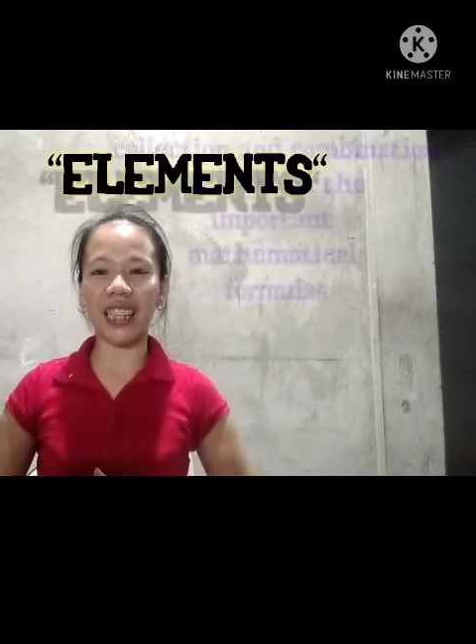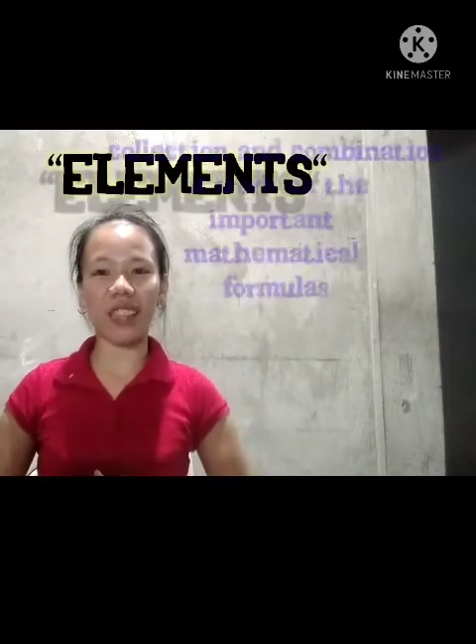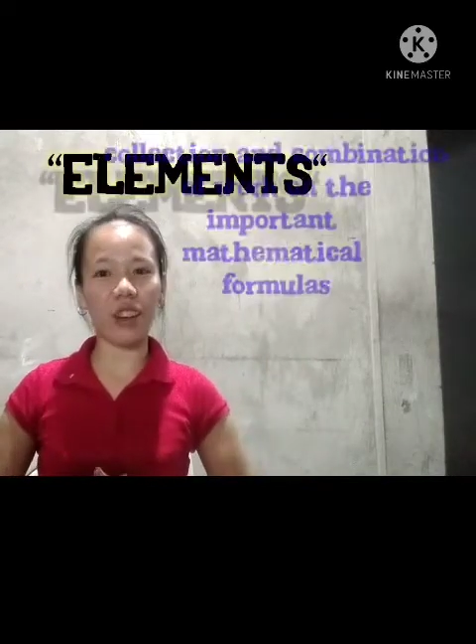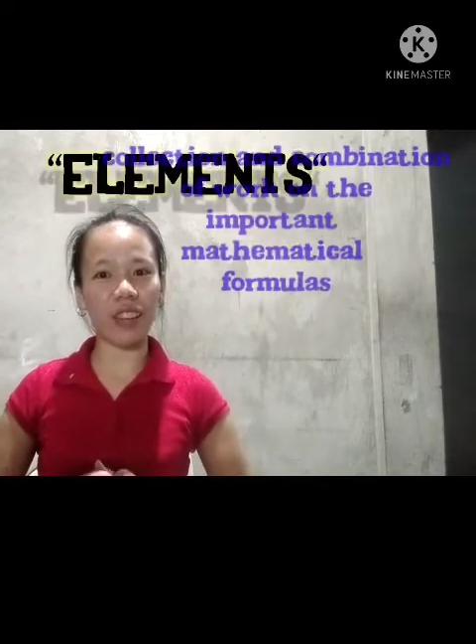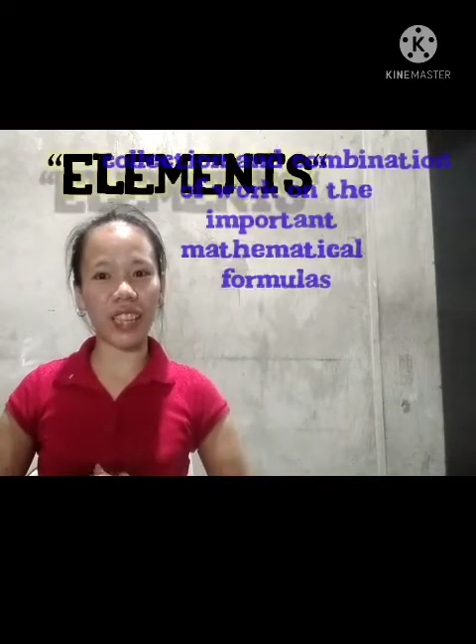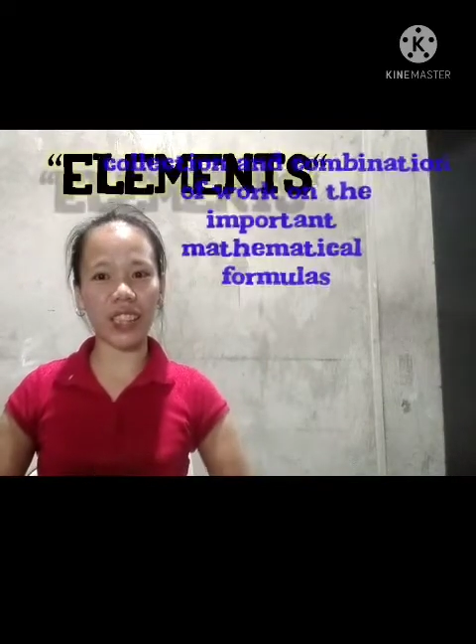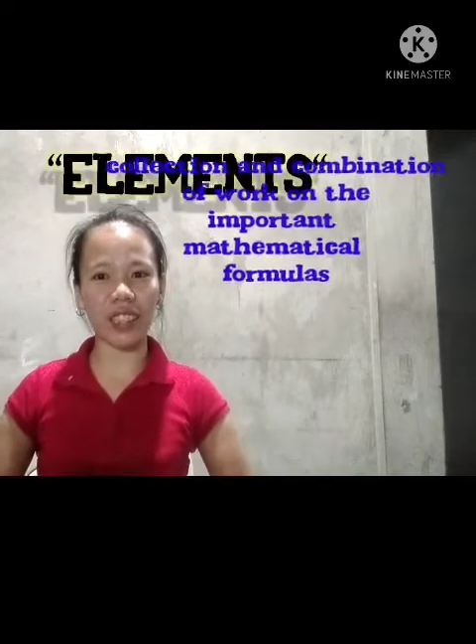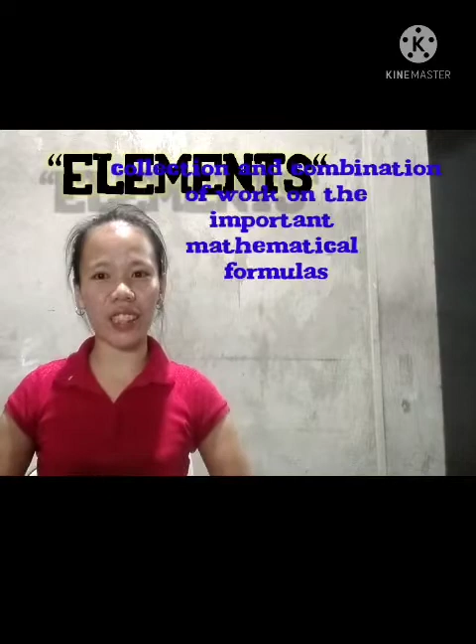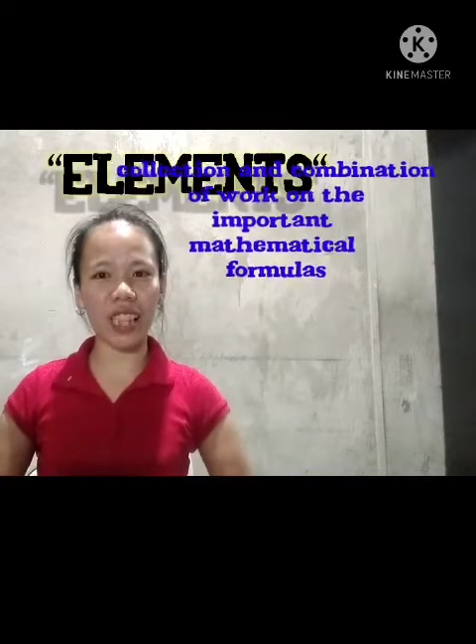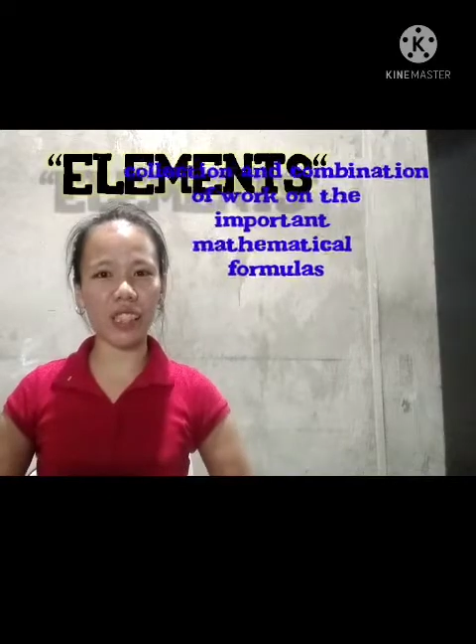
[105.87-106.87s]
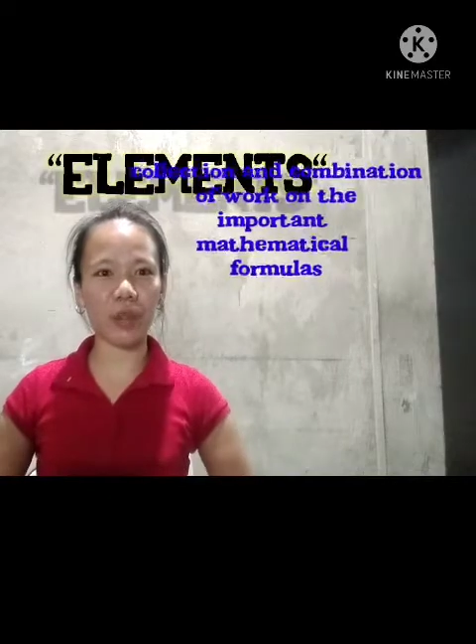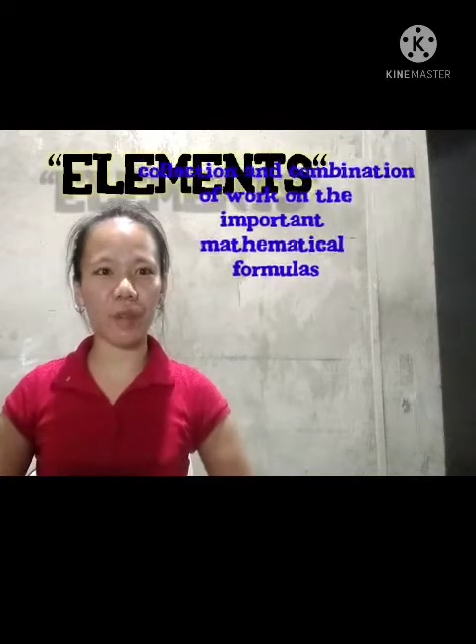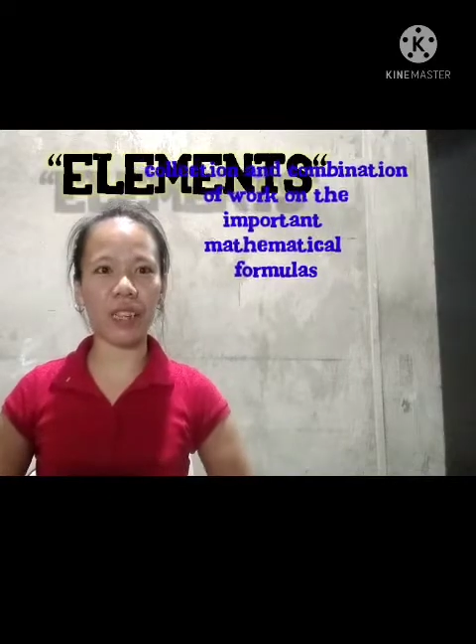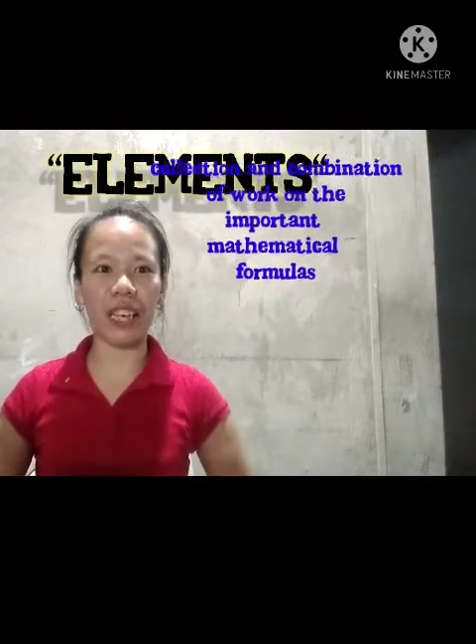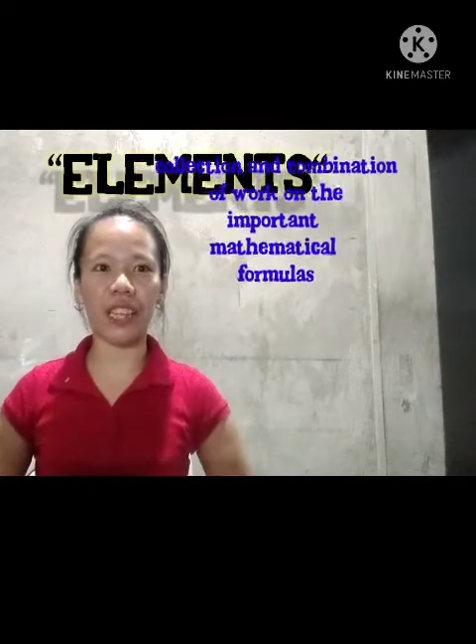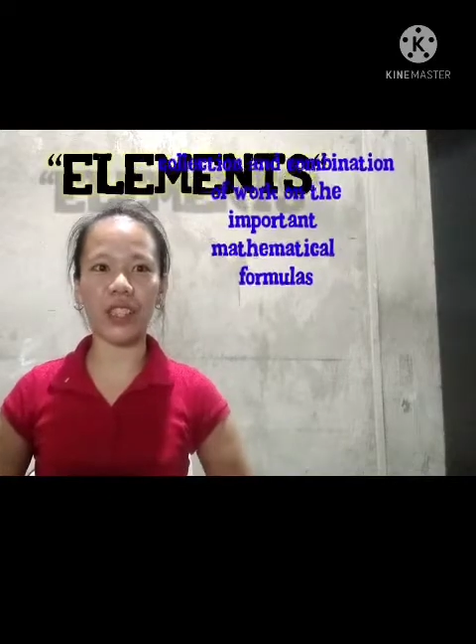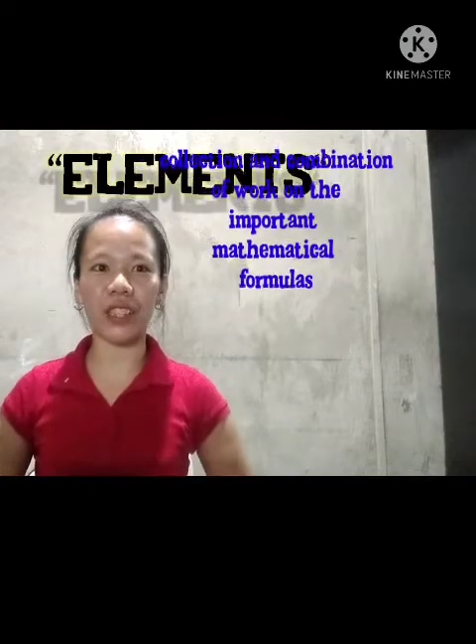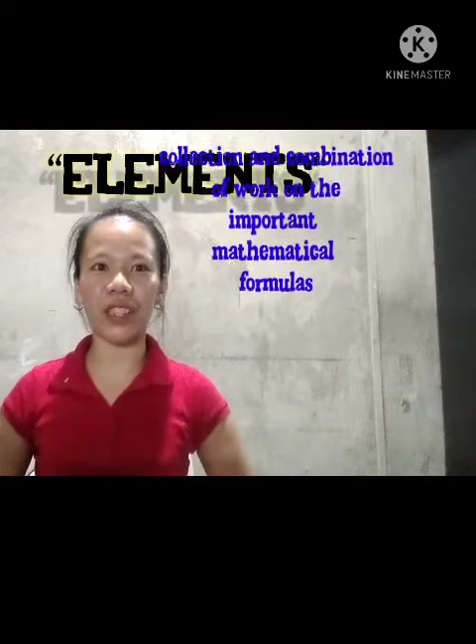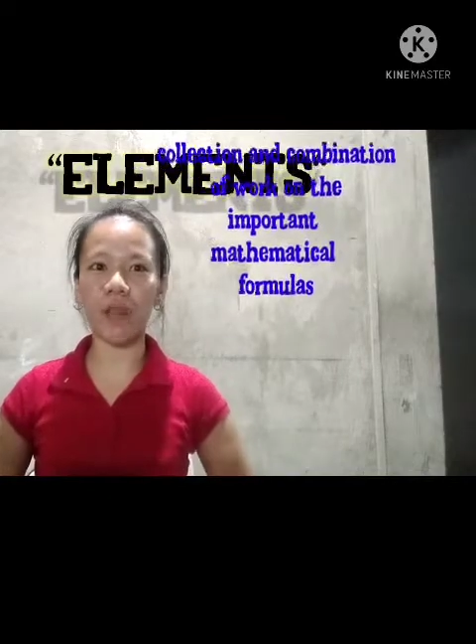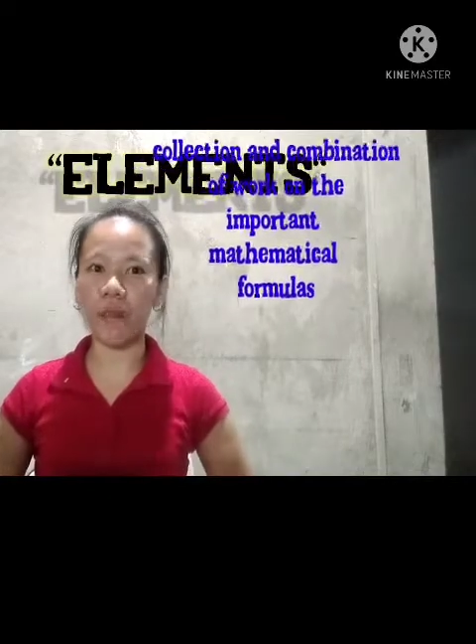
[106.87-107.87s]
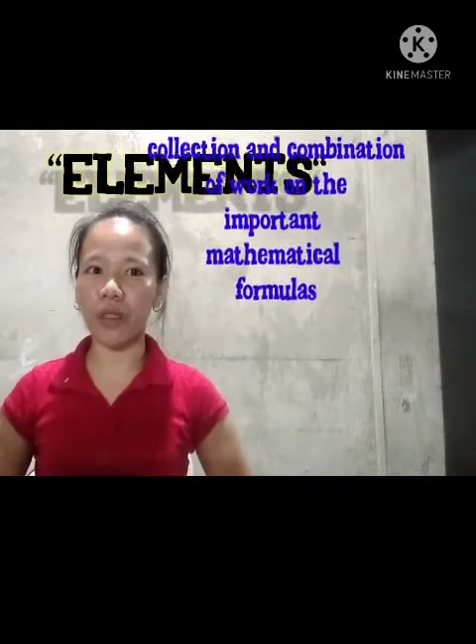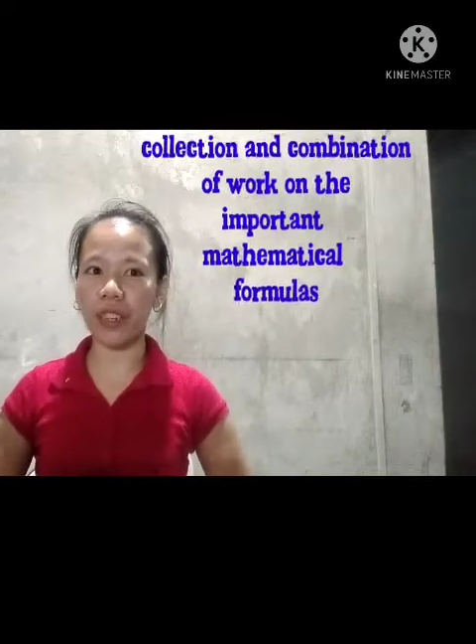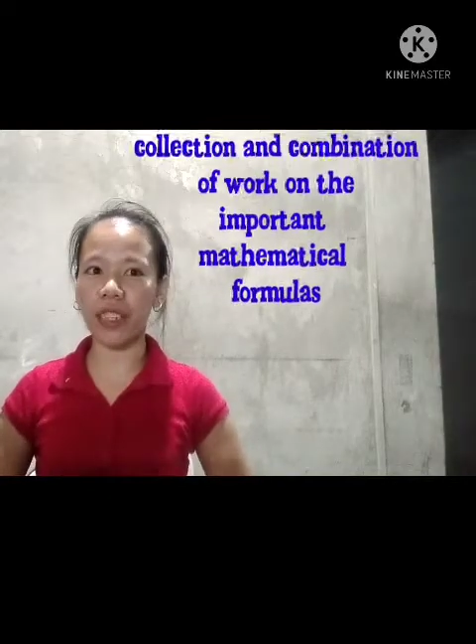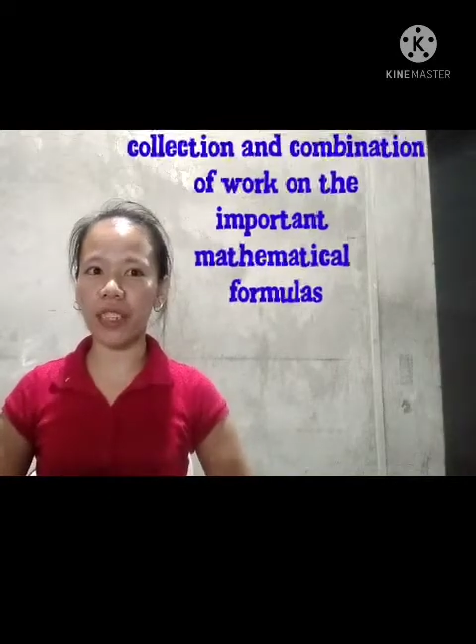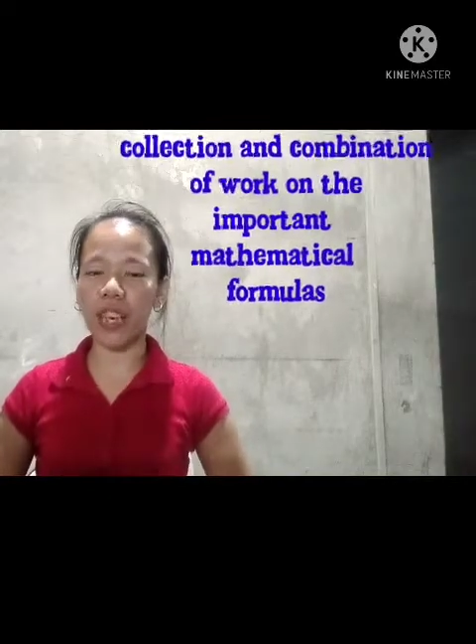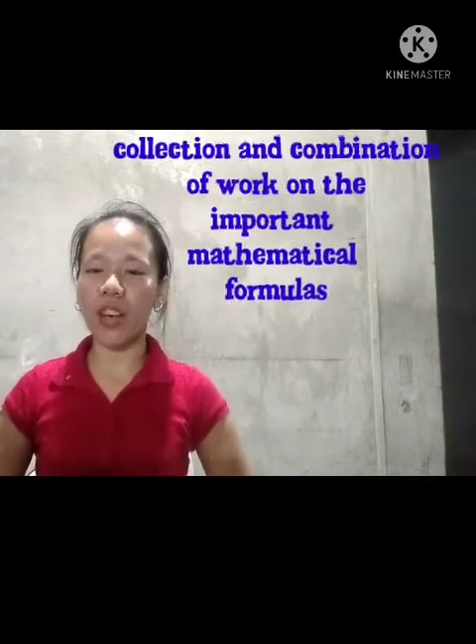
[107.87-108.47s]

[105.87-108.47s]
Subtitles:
the collection and combination of work